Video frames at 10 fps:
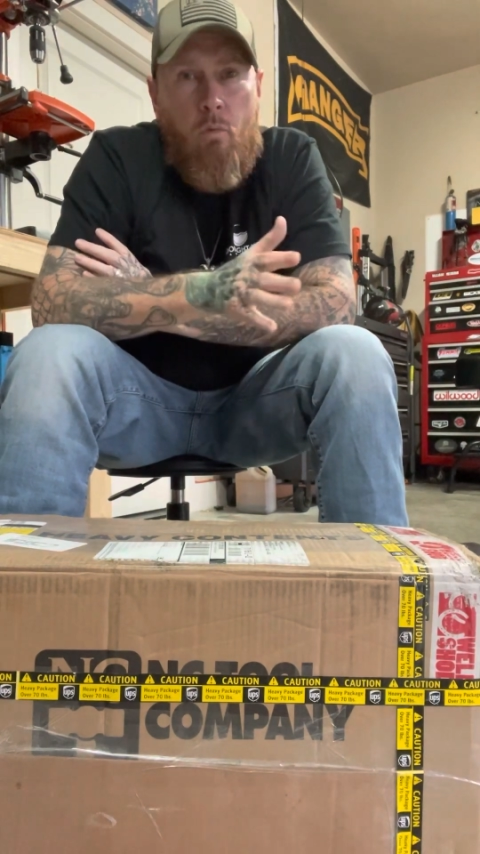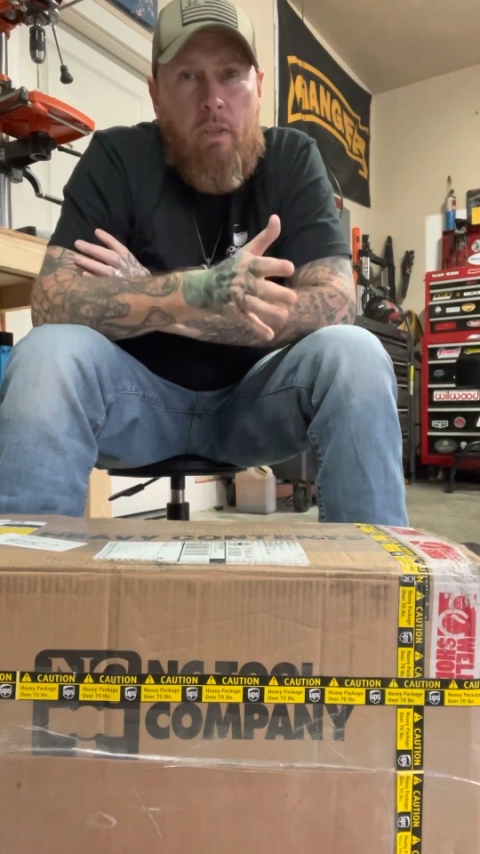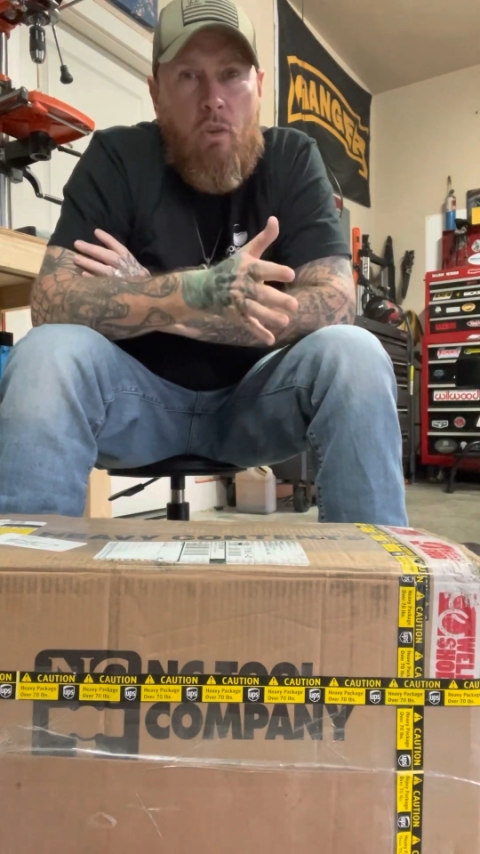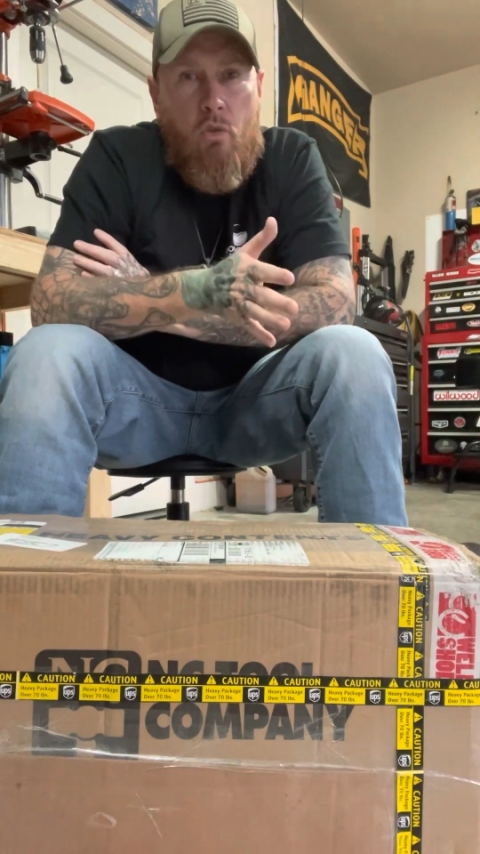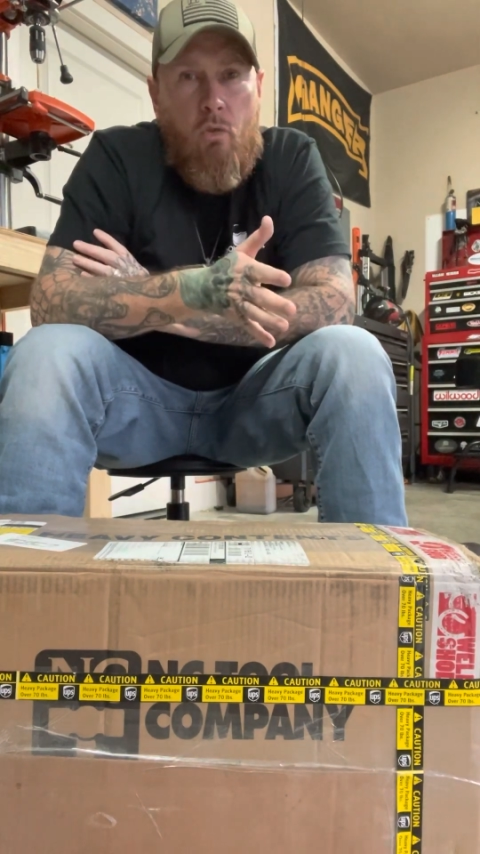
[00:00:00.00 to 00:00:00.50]

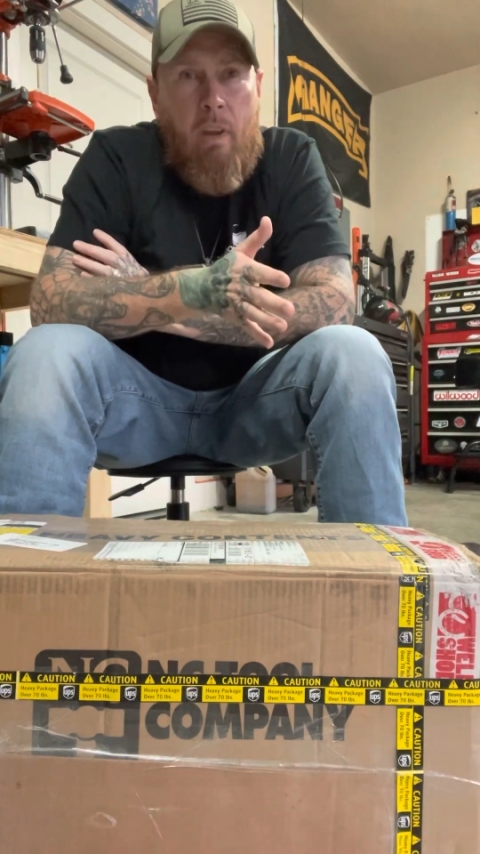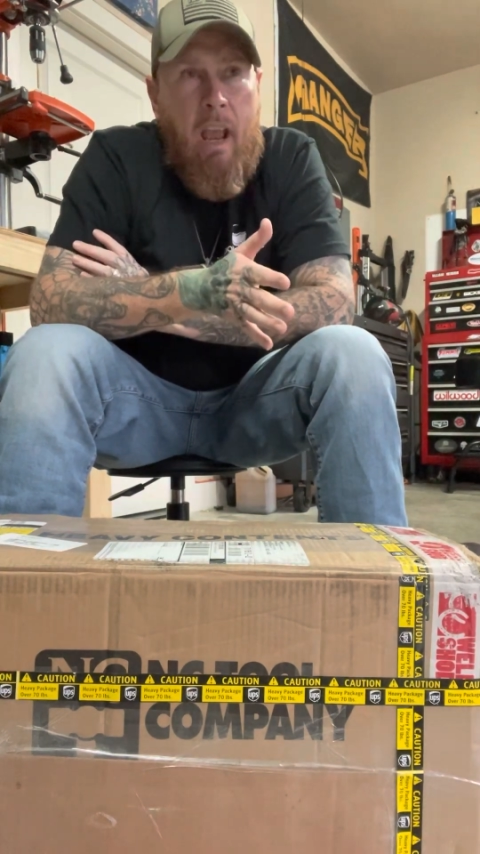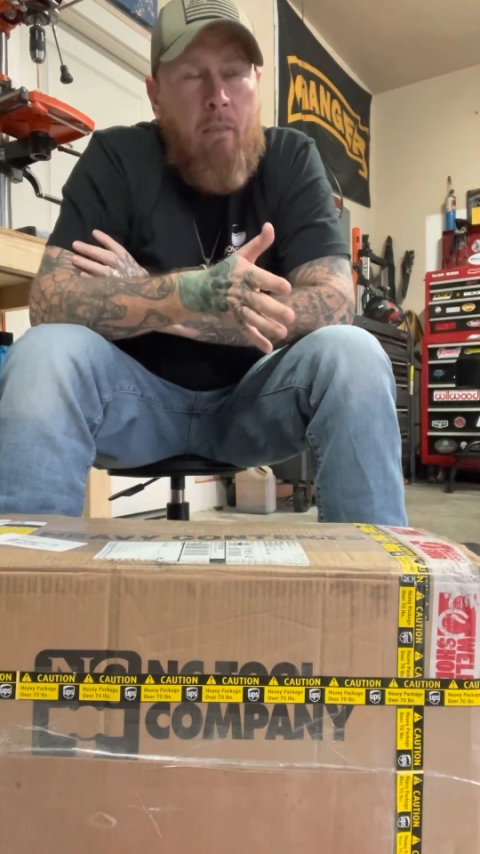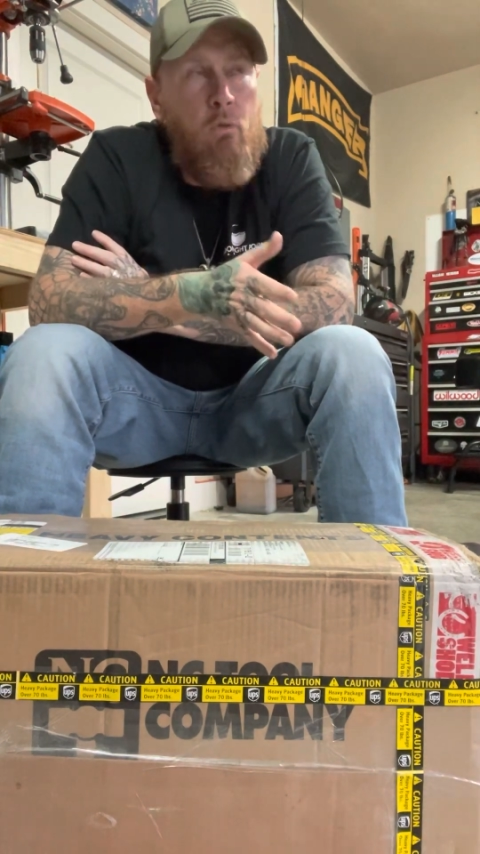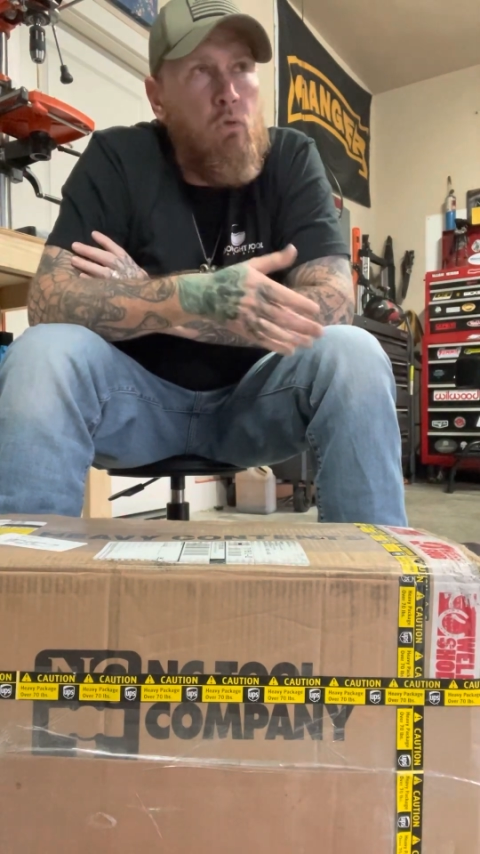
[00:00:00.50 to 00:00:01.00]
research on
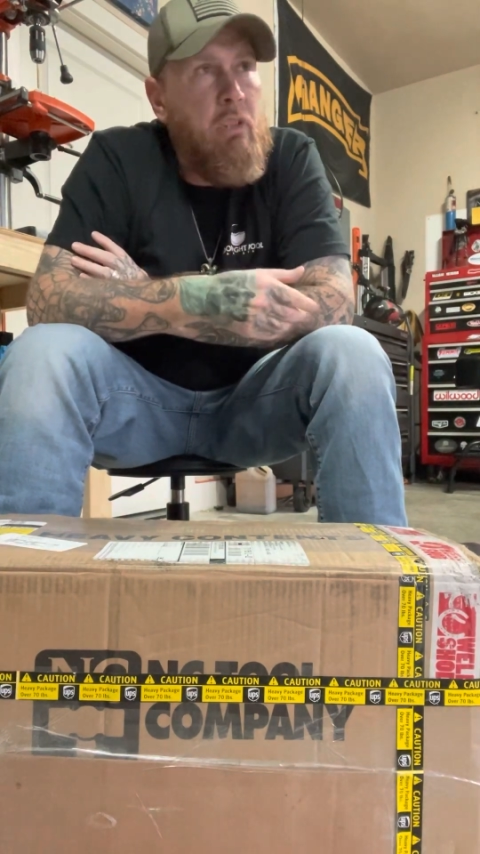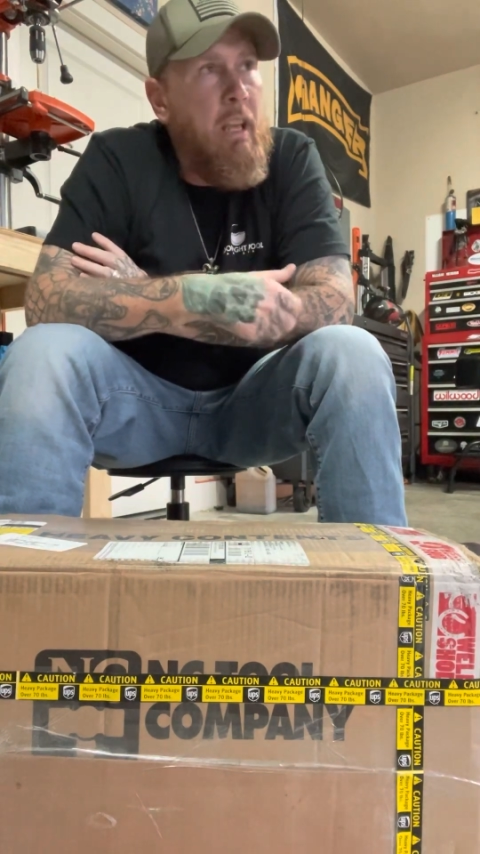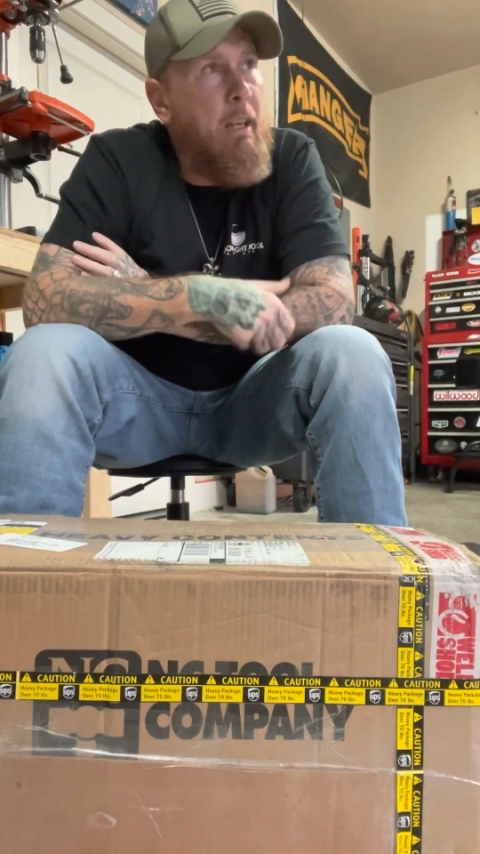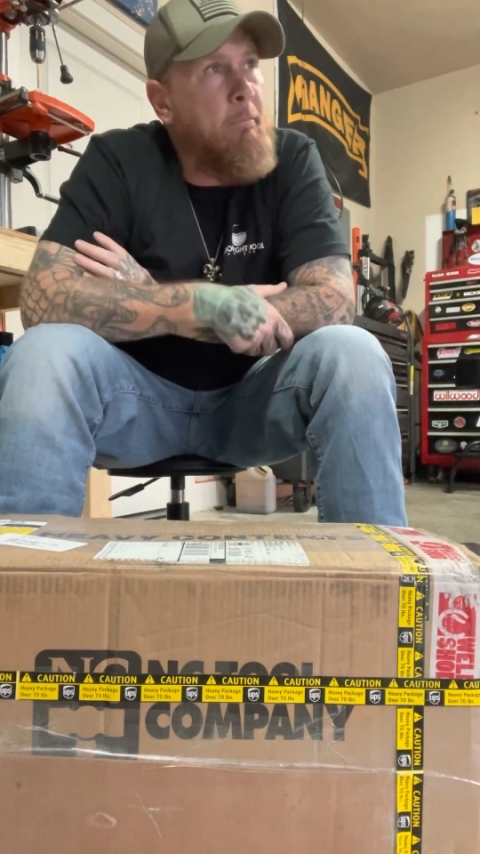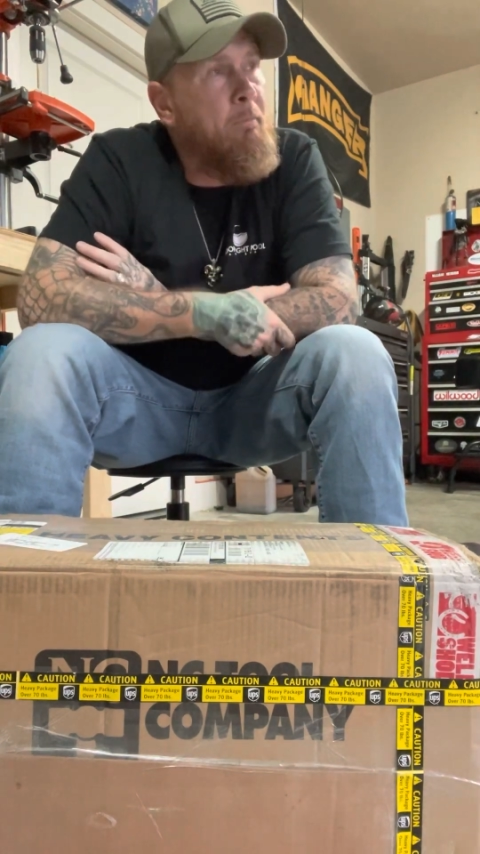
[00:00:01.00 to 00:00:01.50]
anvils.
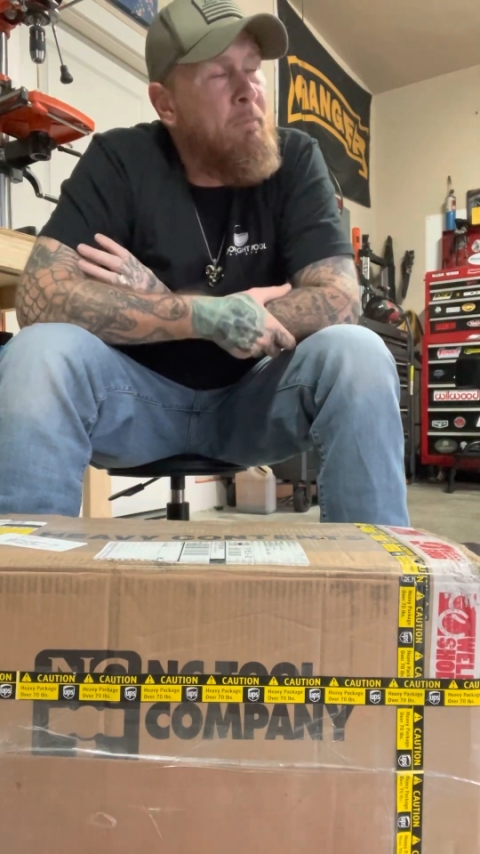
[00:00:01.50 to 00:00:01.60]
And